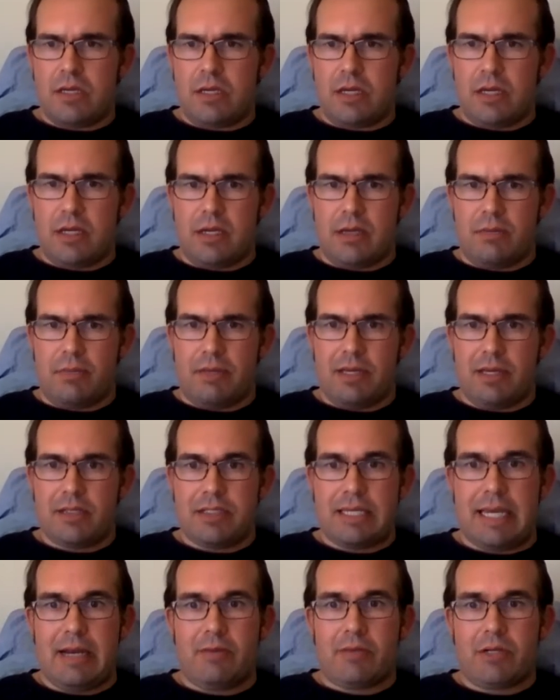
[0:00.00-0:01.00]
And
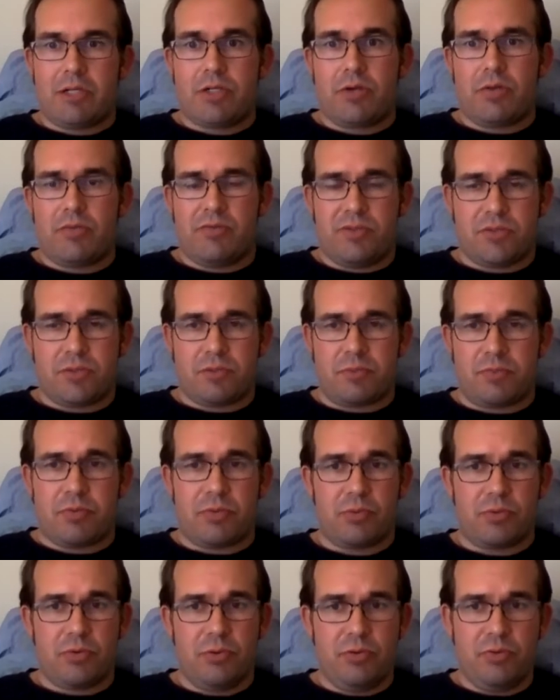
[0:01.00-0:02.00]
because he can't really show the physical
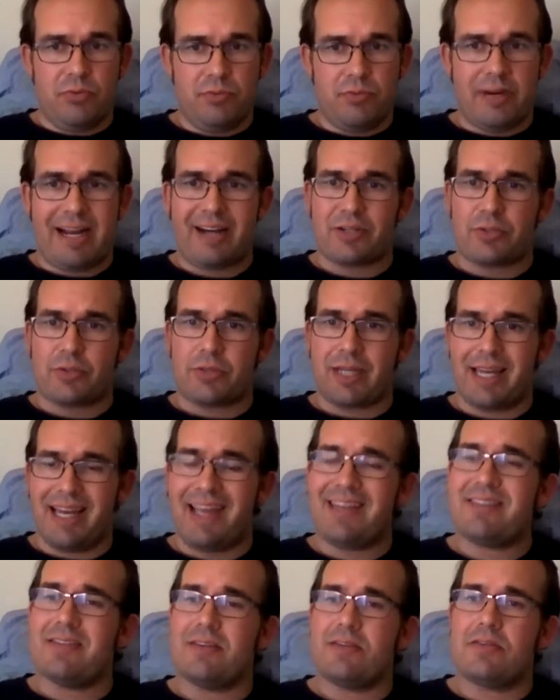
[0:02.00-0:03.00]
proof, actual
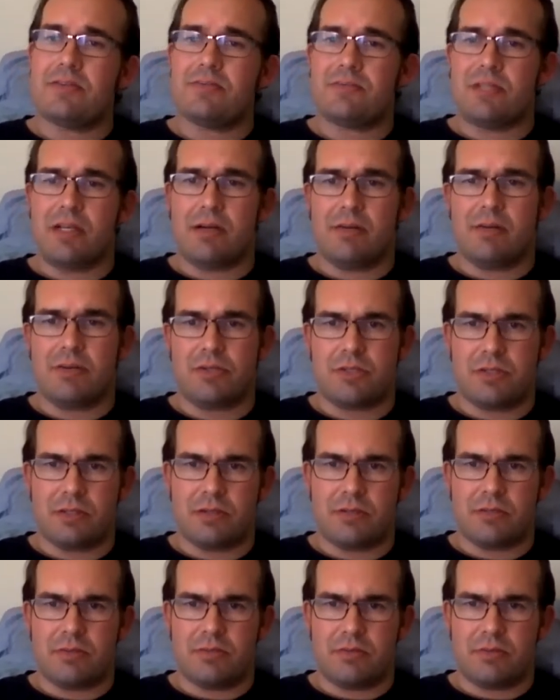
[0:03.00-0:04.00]
cases of
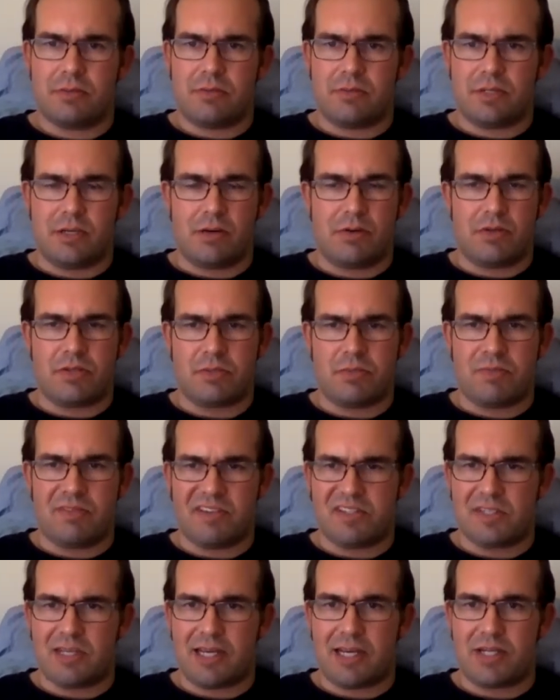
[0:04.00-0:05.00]
terrorism
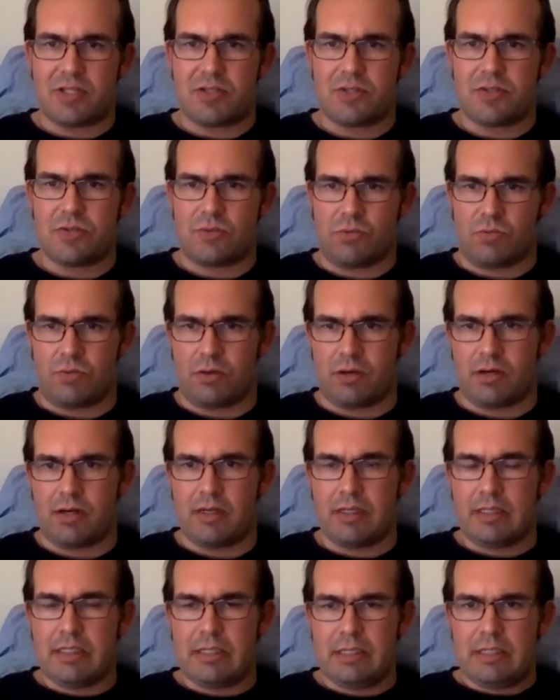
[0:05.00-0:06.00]
investigations or